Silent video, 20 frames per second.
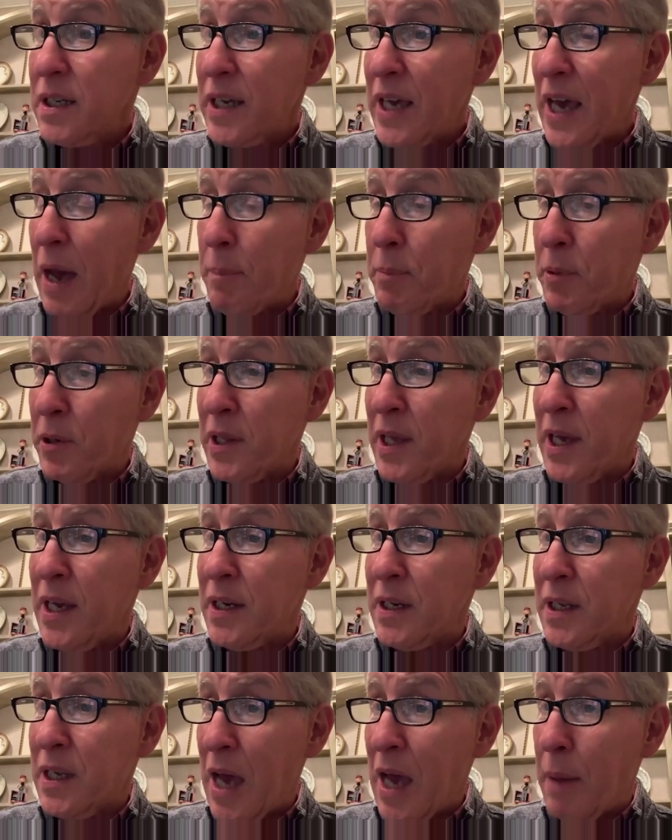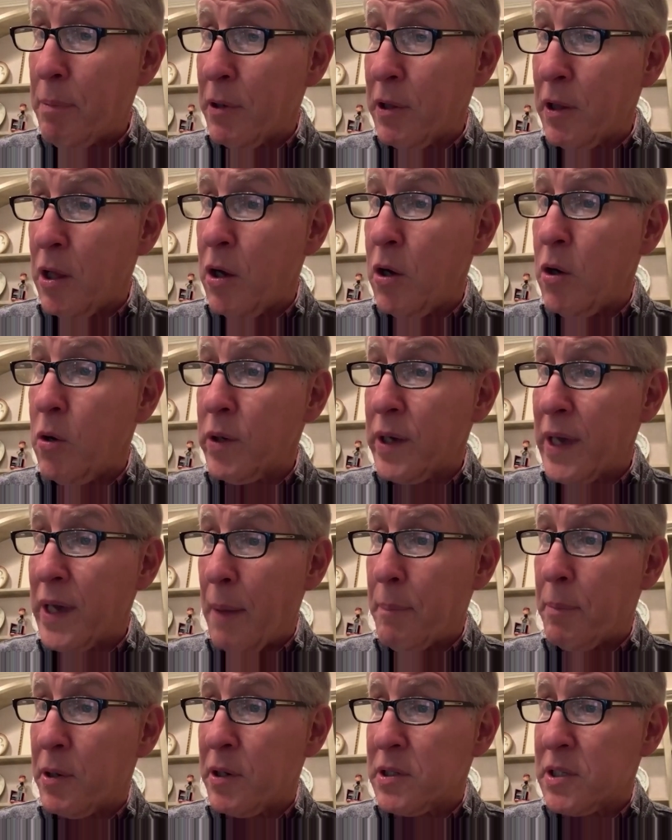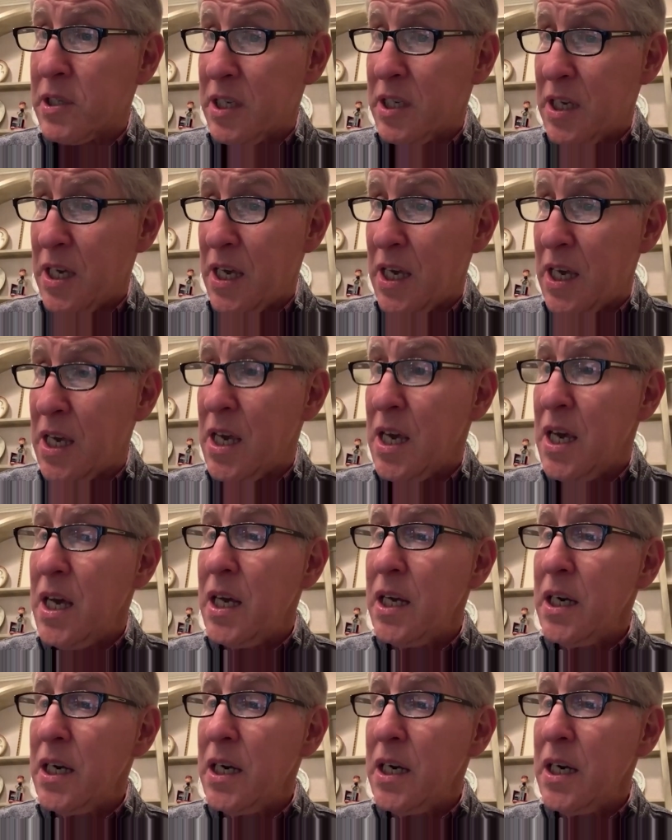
capital N, capital O, capital T,